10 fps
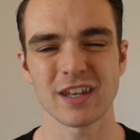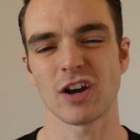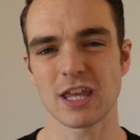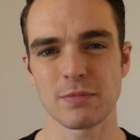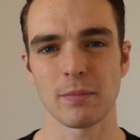
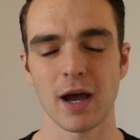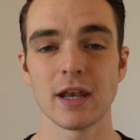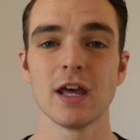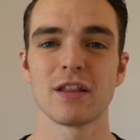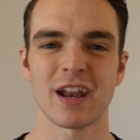Now keep in
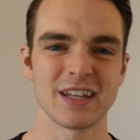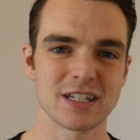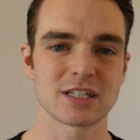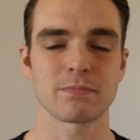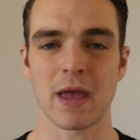mind that I
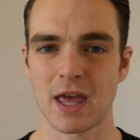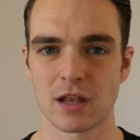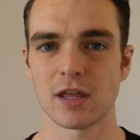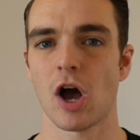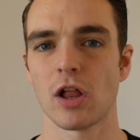did
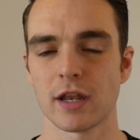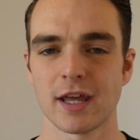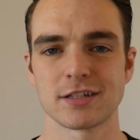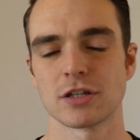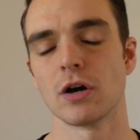span the
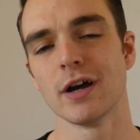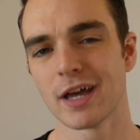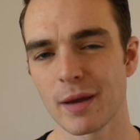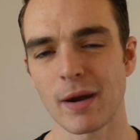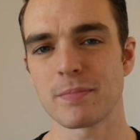holiday, so
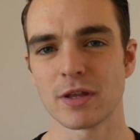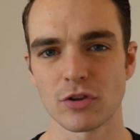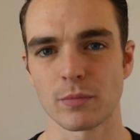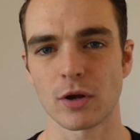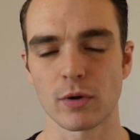it might be a
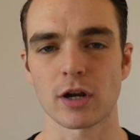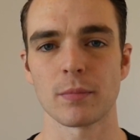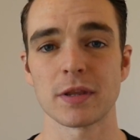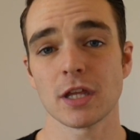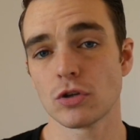little bit
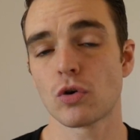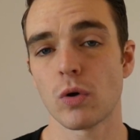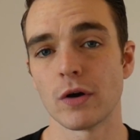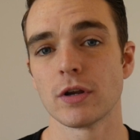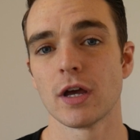quicker, but they do
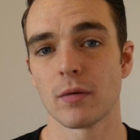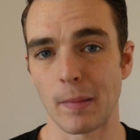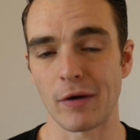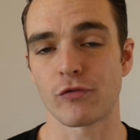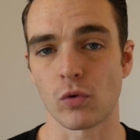quote
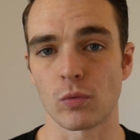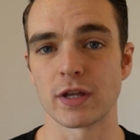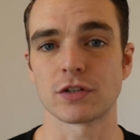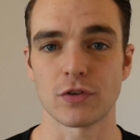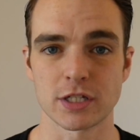about four
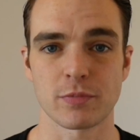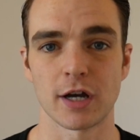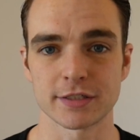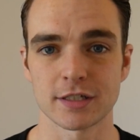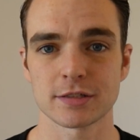weeks for this
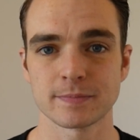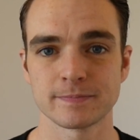process.